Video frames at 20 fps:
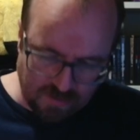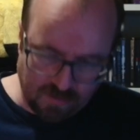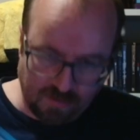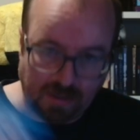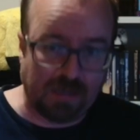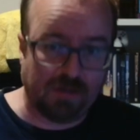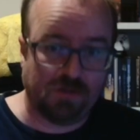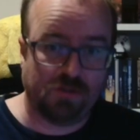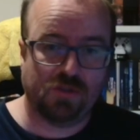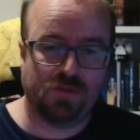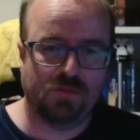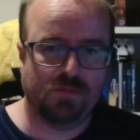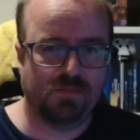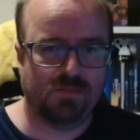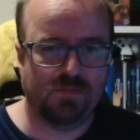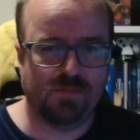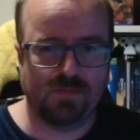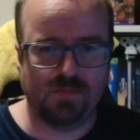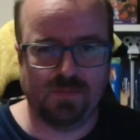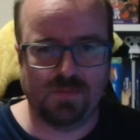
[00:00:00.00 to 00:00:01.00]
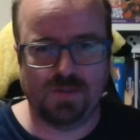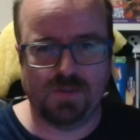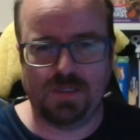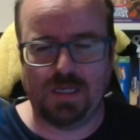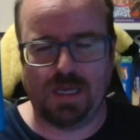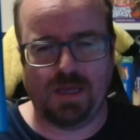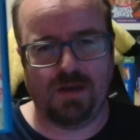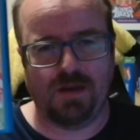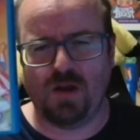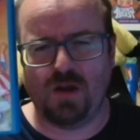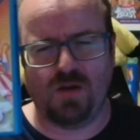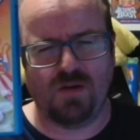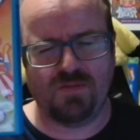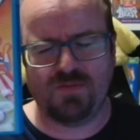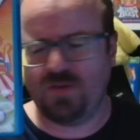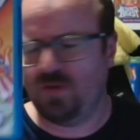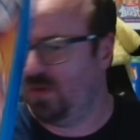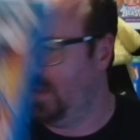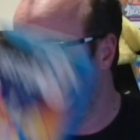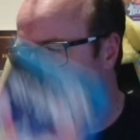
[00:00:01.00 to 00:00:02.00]
And that's... Yeah, no, I've
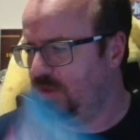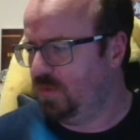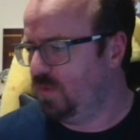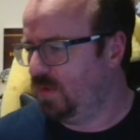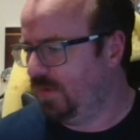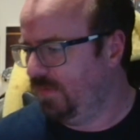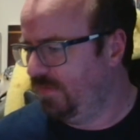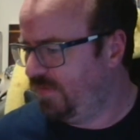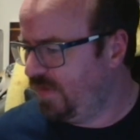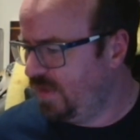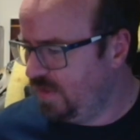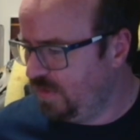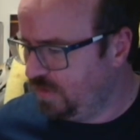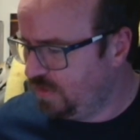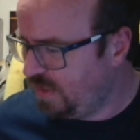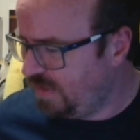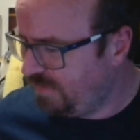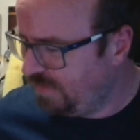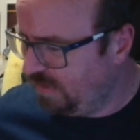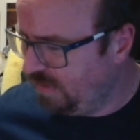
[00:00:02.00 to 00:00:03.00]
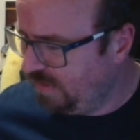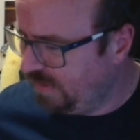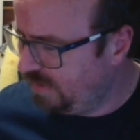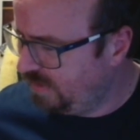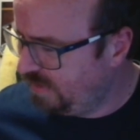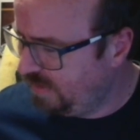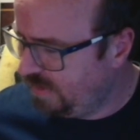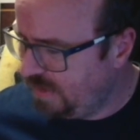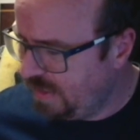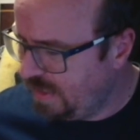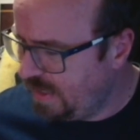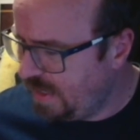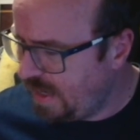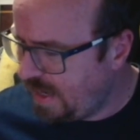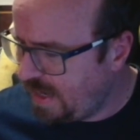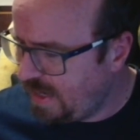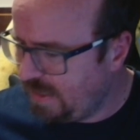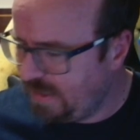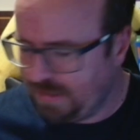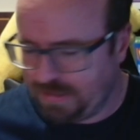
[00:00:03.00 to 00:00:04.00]
got these all confused, haven't I?
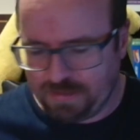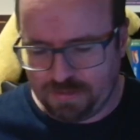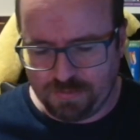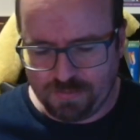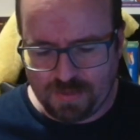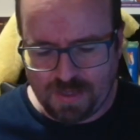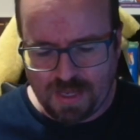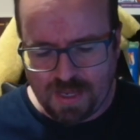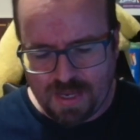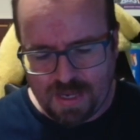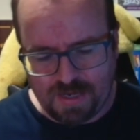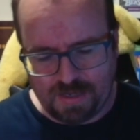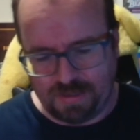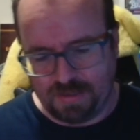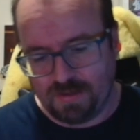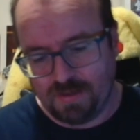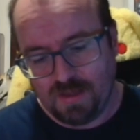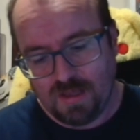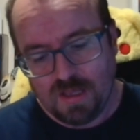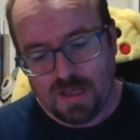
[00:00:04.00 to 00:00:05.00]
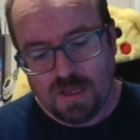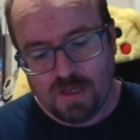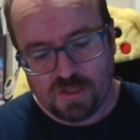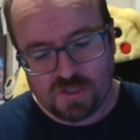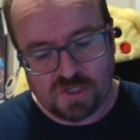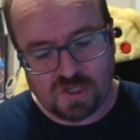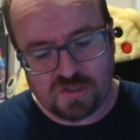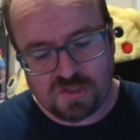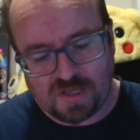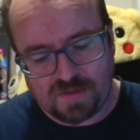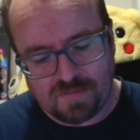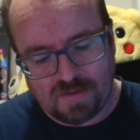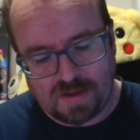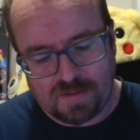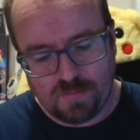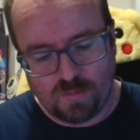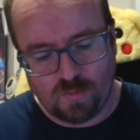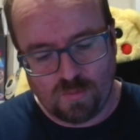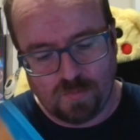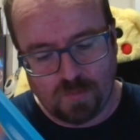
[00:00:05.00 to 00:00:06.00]
Andy, you idiot. Because they've
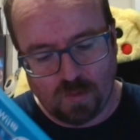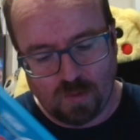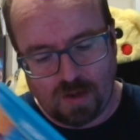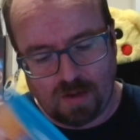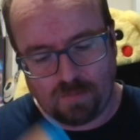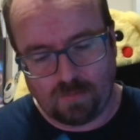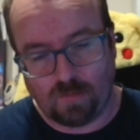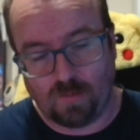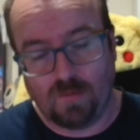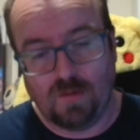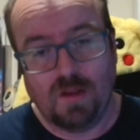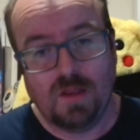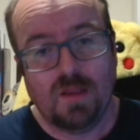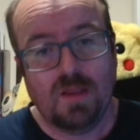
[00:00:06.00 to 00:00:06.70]
labelled them all up wrong.